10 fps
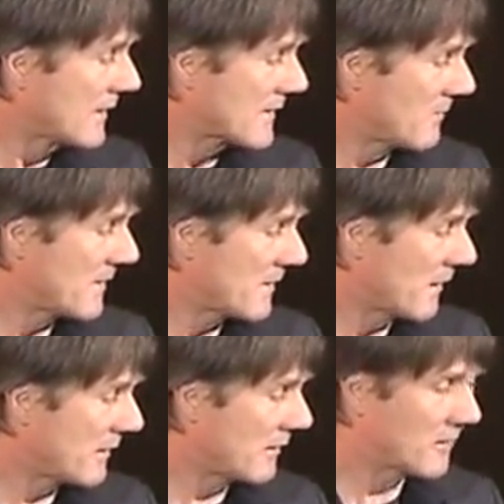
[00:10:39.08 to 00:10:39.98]
So we
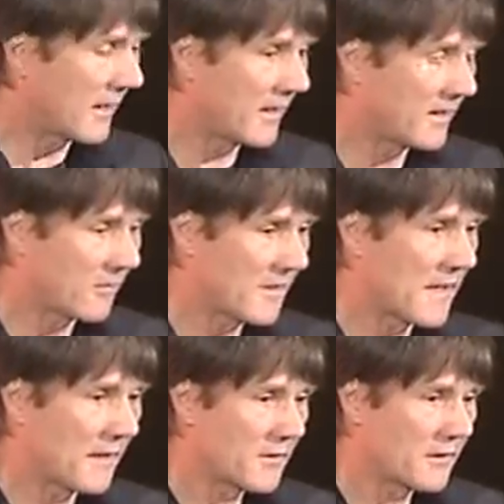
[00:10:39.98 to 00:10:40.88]
started looking at the
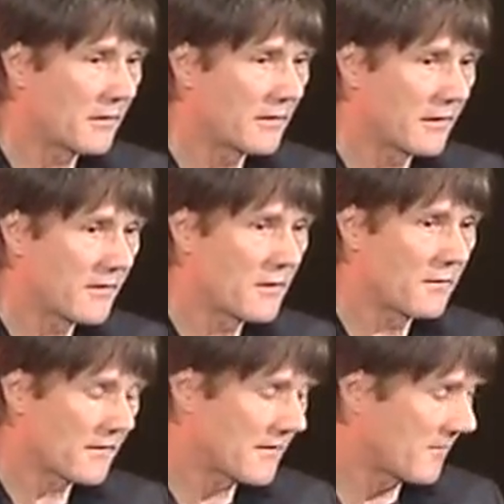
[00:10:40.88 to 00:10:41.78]
potential, and the
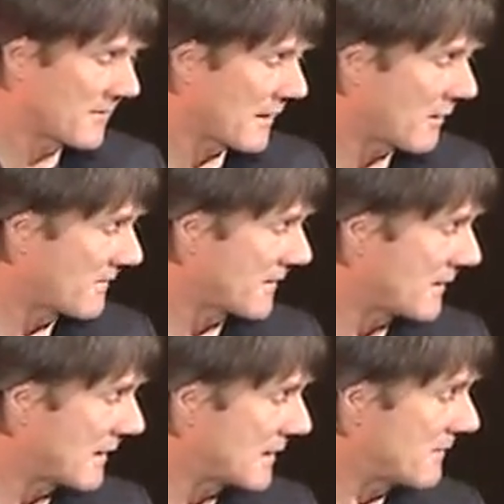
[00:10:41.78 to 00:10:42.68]
students themselves
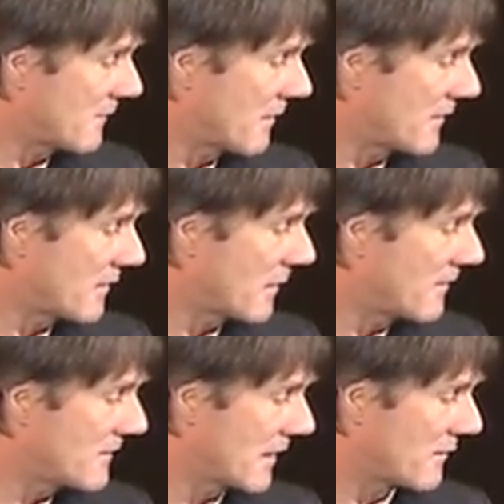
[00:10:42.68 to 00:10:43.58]
identified the
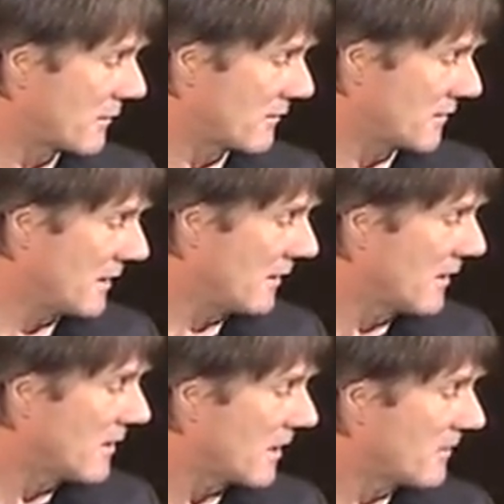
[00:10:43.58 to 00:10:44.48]
kind of technology,
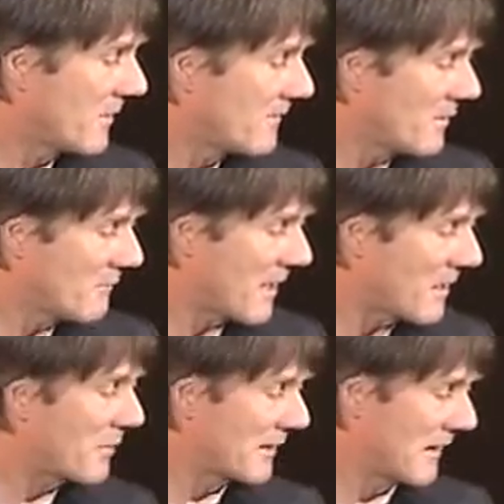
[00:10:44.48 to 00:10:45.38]
and we very
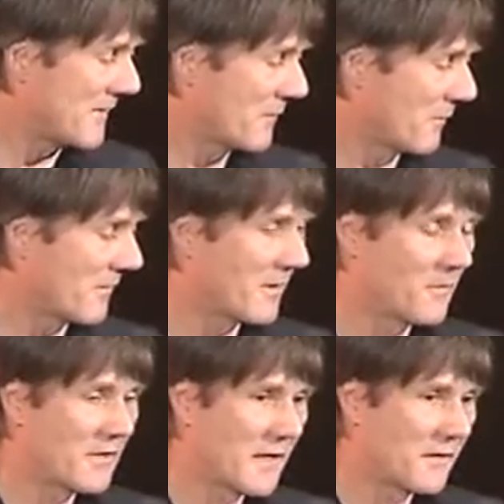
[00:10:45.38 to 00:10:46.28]
rapidly saw that
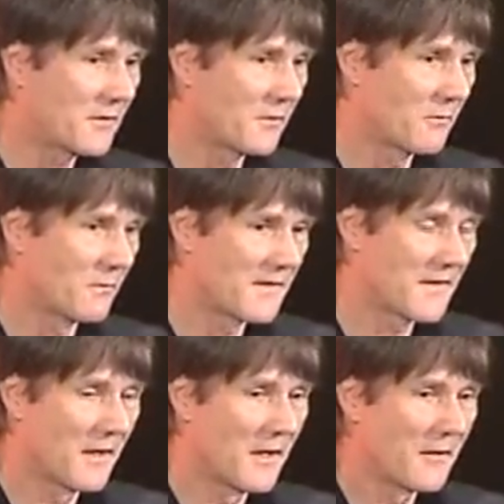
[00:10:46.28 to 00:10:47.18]
the potential
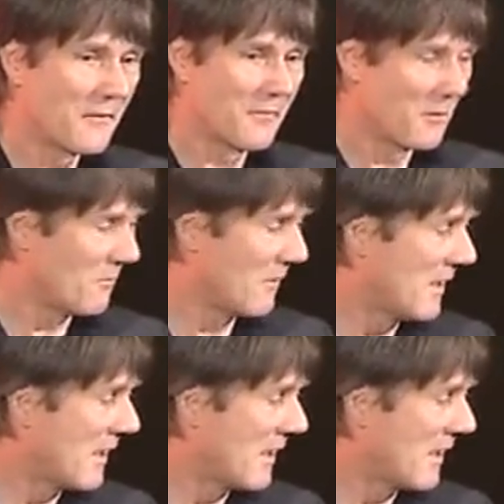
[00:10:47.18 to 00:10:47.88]
was through